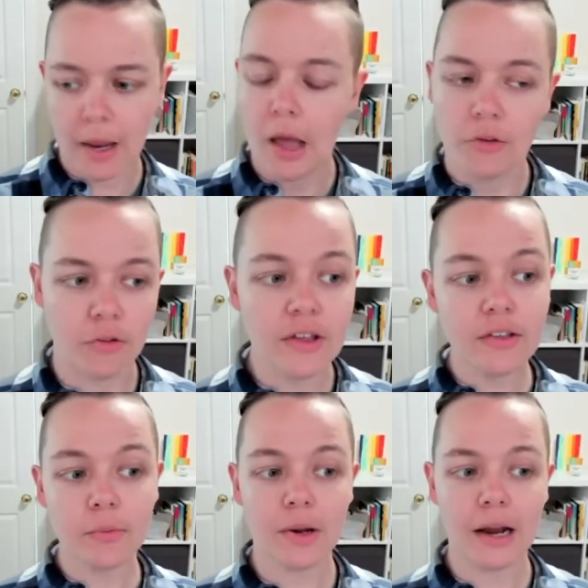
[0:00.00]
So this
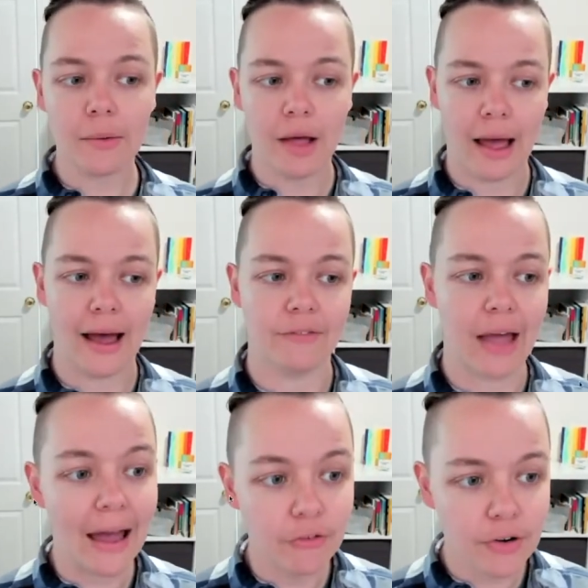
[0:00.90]
is when I will have
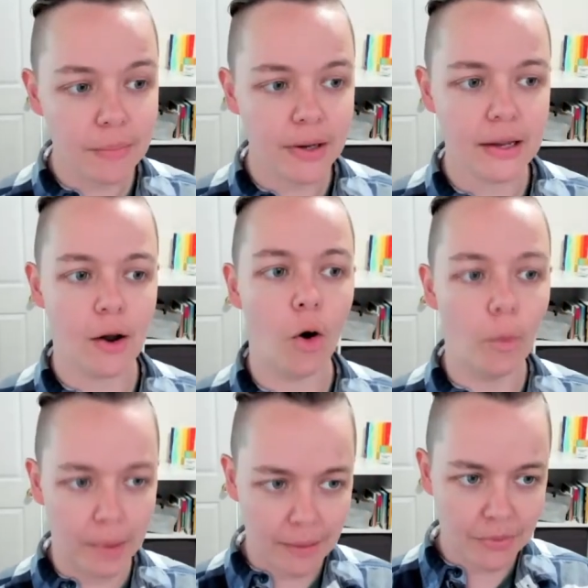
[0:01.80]
everybody
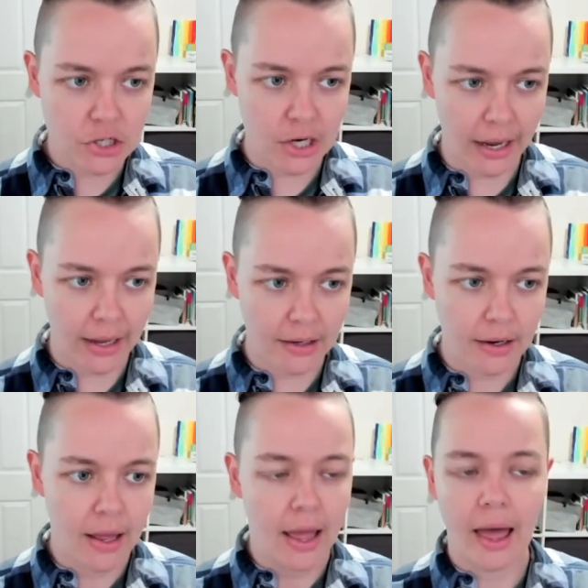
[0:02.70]
open up the chat,
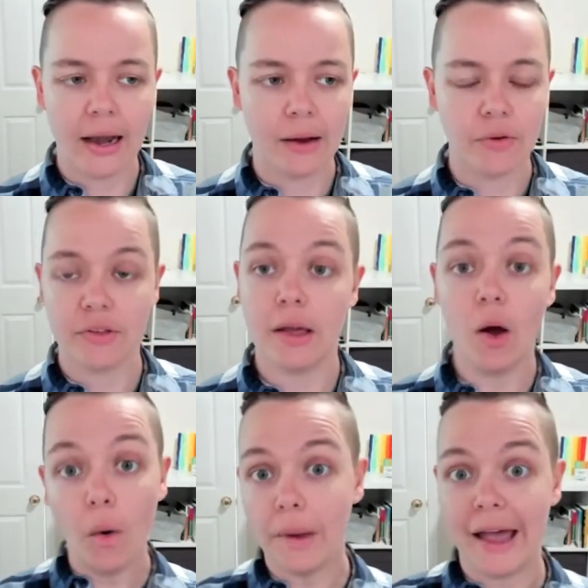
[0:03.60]
and I will say,
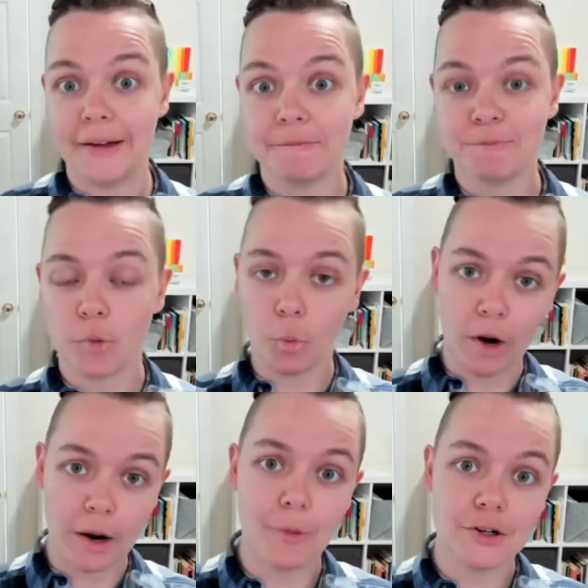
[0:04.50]
okay, what
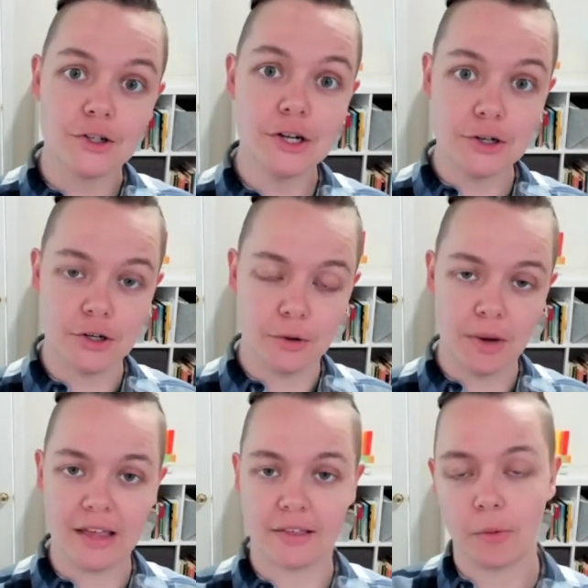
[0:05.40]
I want you to do
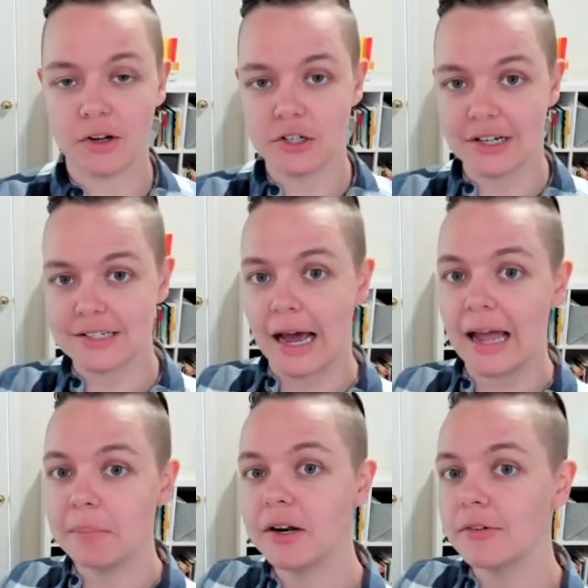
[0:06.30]
is I want you to
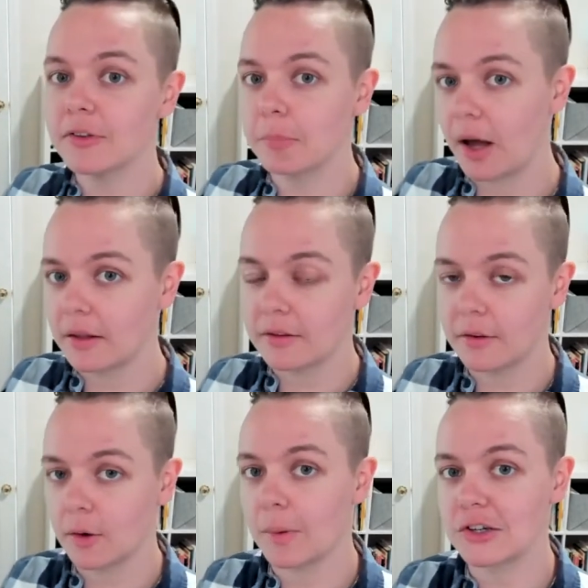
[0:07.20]
type in a response to the
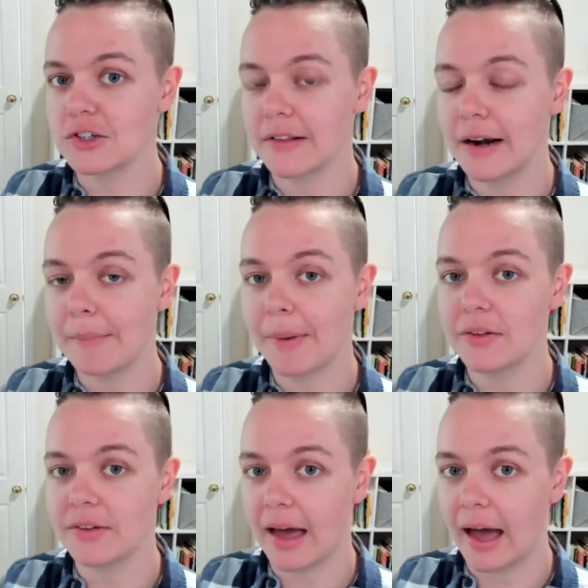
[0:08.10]
question that I'm about
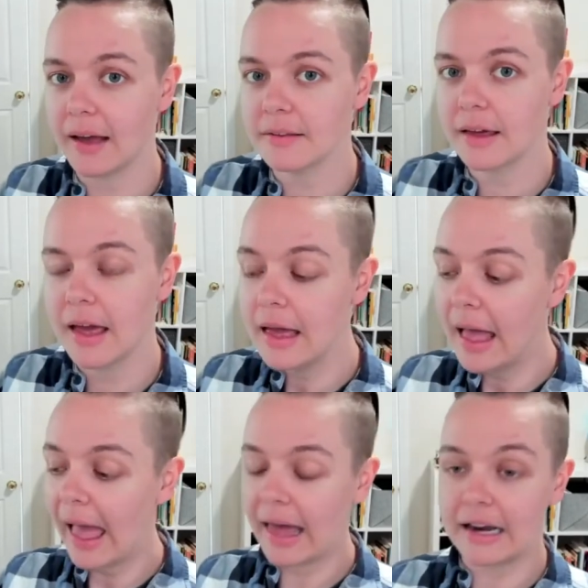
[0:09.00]
to ask,
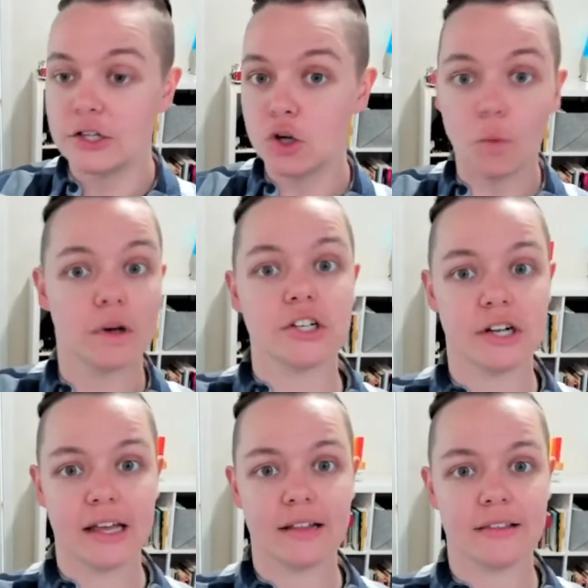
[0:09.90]
and I don't want you to
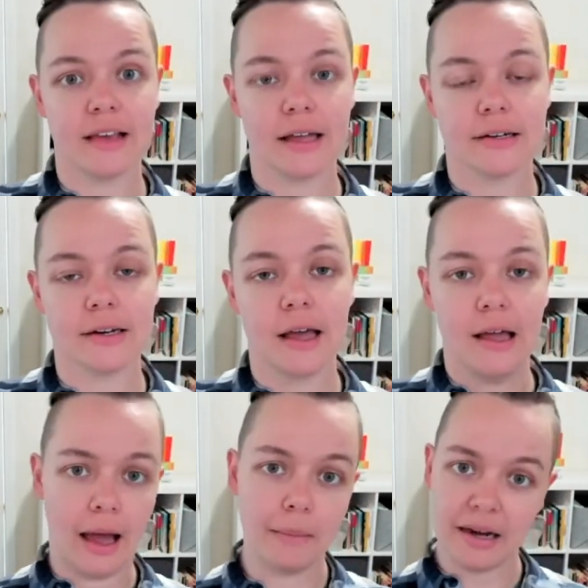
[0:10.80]
hit send.
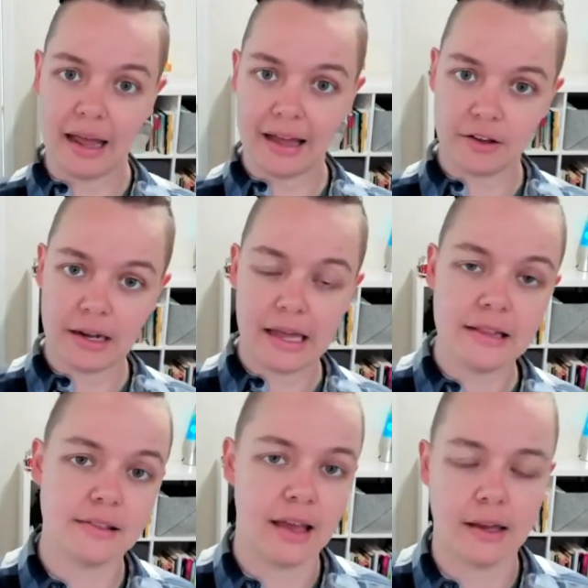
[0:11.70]
I'm going to ask you to hit
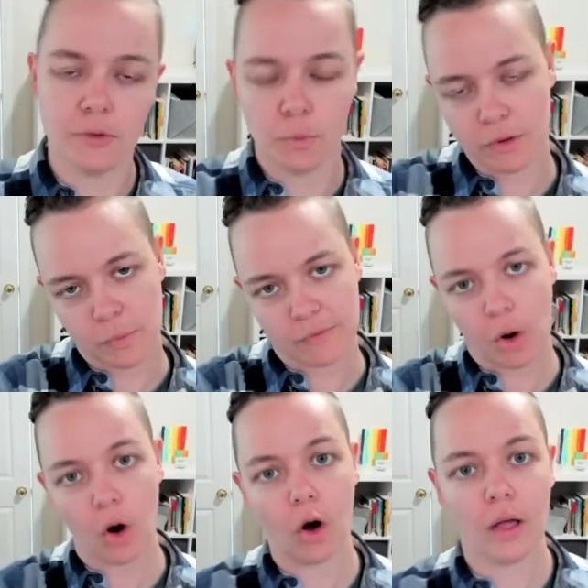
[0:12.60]
send once we've
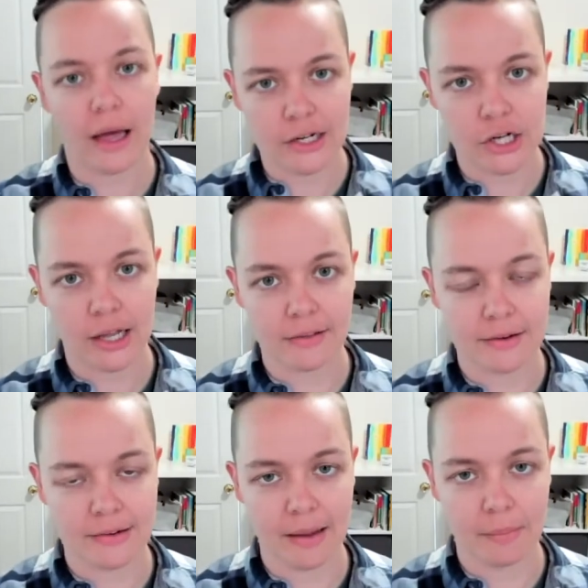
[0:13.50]
all had a chance to
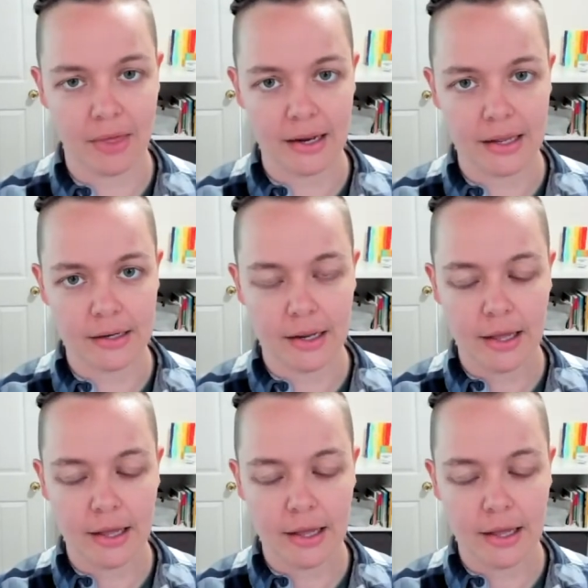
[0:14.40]
type that in.